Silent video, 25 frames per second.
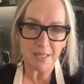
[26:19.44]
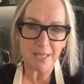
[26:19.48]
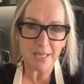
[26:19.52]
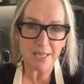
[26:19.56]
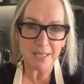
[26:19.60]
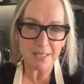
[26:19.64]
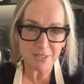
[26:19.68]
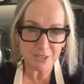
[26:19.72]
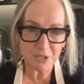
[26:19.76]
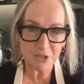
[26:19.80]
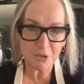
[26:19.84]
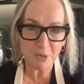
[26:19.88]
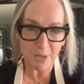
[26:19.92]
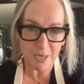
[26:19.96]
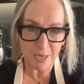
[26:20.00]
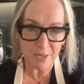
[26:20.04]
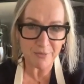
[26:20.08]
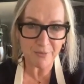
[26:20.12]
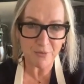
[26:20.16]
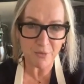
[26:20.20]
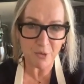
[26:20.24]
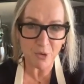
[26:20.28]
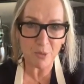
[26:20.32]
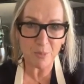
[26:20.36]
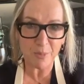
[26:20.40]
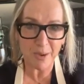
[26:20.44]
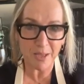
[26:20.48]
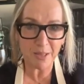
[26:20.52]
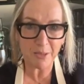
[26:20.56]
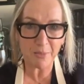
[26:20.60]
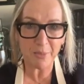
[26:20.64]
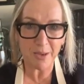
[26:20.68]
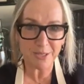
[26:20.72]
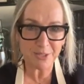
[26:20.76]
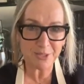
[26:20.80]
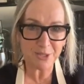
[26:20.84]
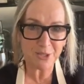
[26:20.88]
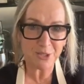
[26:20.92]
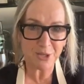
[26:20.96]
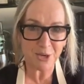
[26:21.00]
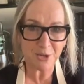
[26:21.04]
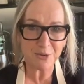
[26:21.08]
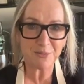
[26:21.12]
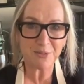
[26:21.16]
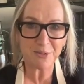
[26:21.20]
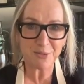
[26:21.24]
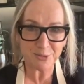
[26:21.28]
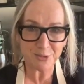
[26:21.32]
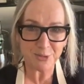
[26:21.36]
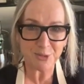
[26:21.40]
He's 24, by the way, so
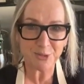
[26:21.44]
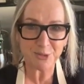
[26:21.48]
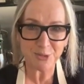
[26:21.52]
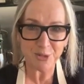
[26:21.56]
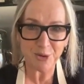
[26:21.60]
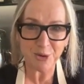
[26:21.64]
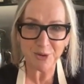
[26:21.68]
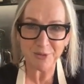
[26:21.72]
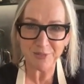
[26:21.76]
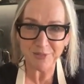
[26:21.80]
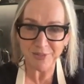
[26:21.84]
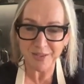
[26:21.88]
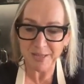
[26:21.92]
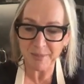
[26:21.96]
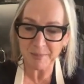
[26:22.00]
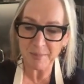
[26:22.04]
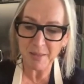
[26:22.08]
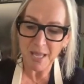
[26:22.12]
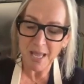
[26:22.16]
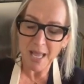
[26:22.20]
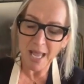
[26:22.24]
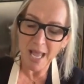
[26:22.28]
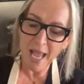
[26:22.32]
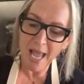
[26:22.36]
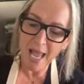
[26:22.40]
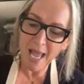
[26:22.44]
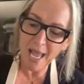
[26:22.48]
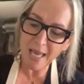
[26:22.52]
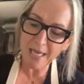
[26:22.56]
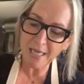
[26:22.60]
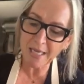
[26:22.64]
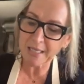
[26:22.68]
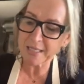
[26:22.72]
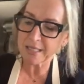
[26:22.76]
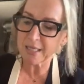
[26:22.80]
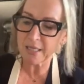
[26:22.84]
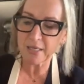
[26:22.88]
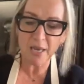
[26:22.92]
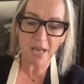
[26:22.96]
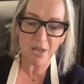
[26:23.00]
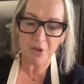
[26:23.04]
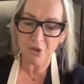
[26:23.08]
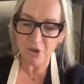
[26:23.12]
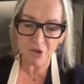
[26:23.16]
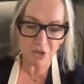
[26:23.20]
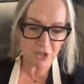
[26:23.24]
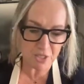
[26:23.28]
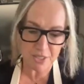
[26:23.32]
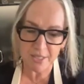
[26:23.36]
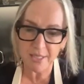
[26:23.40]
don't feel too sorry for him. And I said, "No,
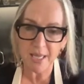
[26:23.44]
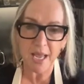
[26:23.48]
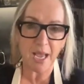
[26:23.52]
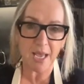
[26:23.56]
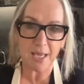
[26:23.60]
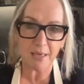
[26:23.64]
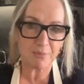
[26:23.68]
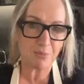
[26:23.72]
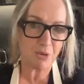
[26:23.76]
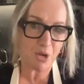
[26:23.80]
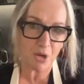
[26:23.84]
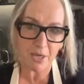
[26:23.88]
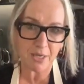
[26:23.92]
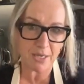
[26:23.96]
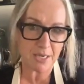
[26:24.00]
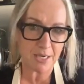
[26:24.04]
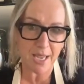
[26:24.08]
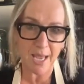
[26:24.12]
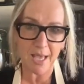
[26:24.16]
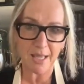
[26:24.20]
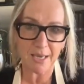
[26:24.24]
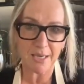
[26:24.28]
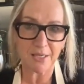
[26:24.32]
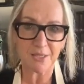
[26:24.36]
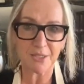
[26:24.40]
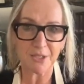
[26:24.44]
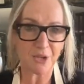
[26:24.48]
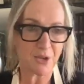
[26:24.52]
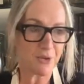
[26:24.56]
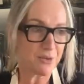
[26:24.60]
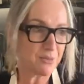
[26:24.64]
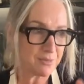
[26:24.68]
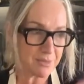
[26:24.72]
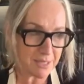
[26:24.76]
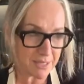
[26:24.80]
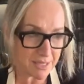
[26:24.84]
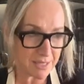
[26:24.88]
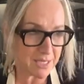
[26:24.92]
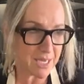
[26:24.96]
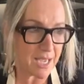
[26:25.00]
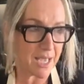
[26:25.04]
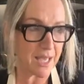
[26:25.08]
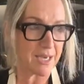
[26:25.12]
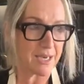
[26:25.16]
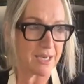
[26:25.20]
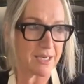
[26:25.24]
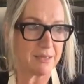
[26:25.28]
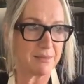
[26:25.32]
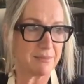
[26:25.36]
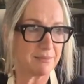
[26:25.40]
you just can't, not going to cut it." So I didn't
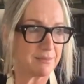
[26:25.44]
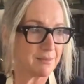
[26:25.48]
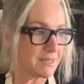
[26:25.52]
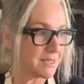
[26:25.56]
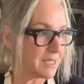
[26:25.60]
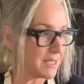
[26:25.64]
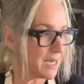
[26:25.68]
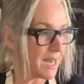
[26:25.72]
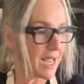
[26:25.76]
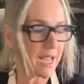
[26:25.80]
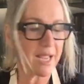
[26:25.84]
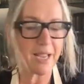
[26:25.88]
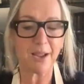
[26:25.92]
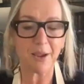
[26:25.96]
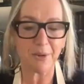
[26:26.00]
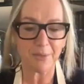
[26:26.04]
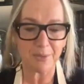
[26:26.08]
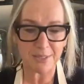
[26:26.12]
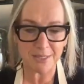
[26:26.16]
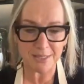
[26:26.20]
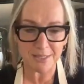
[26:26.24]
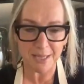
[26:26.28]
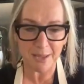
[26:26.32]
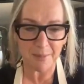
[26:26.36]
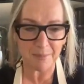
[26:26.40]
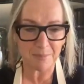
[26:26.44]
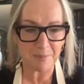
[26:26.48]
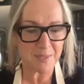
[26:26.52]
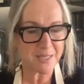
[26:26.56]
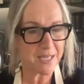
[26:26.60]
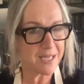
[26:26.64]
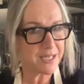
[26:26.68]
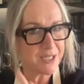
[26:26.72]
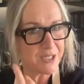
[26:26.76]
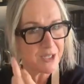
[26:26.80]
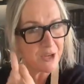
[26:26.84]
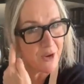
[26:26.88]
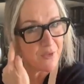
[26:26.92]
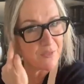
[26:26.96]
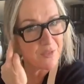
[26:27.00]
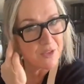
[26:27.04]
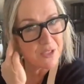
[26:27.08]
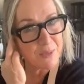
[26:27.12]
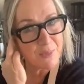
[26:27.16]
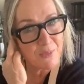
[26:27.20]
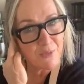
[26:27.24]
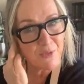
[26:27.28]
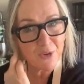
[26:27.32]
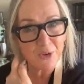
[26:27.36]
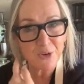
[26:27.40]
cut it. And today I was sending over
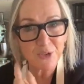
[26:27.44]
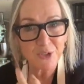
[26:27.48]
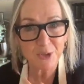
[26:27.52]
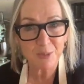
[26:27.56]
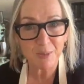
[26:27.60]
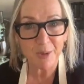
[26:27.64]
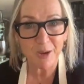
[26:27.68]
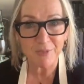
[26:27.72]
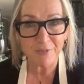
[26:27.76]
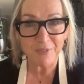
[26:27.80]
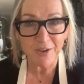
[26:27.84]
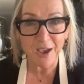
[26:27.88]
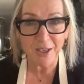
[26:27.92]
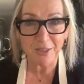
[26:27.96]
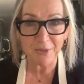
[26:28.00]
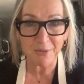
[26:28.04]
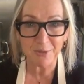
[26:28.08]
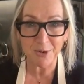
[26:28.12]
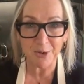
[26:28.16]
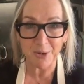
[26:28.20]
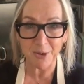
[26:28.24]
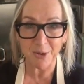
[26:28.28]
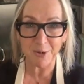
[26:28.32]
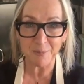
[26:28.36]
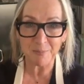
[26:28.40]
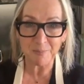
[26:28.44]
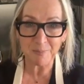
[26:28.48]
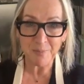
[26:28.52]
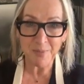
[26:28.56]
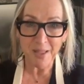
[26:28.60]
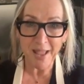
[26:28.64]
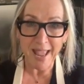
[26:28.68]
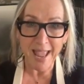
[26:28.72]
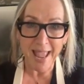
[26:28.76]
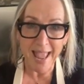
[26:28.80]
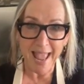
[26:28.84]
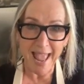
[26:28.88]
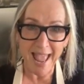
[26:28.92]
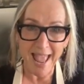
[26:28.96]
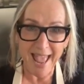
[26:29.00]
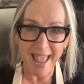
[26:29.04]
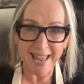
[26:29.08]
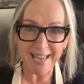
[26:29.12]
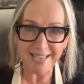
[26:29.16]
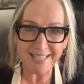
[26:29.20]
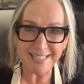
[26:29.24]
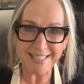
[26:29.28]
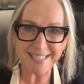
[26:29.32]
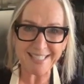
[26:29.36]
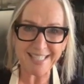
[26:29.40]
some food to my father-in-law,
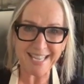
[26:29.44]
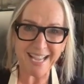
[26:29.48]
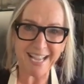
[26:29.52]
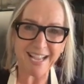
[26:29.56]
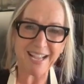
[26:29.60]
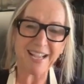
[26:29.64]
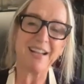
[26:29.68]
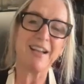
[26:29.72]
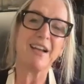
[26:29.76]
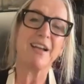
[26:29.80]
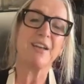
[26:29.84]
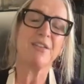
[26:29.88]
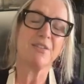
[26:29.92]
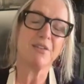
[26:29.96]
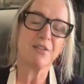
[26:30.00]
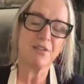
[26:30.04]
and I thought,